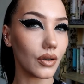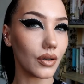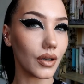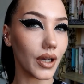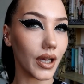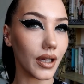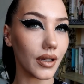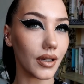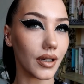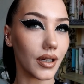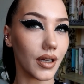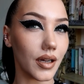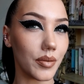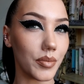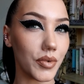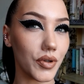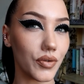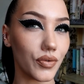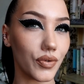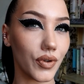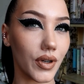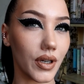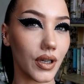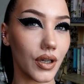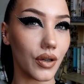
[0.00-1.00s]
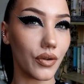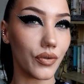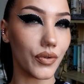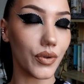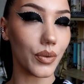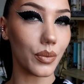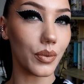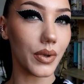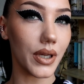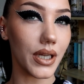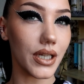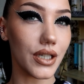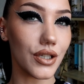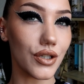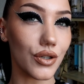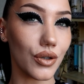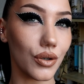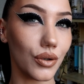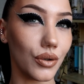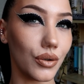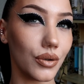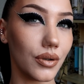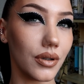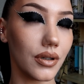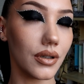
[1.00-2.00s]
Okay, I'm in front of the
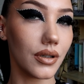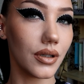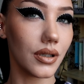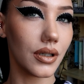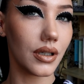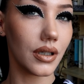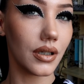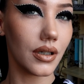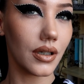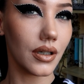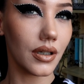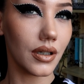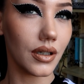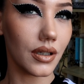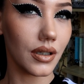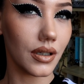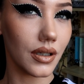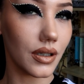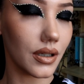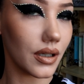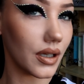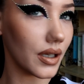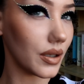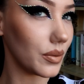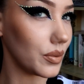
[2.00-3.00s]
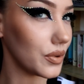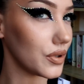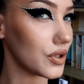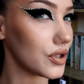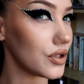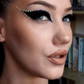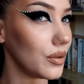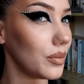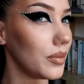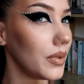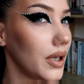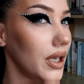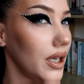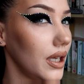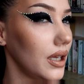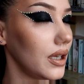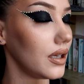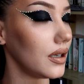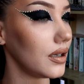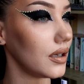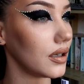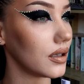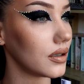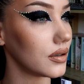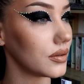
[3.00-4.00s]
window. I will zoom
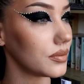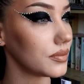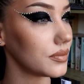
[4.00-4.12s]
in.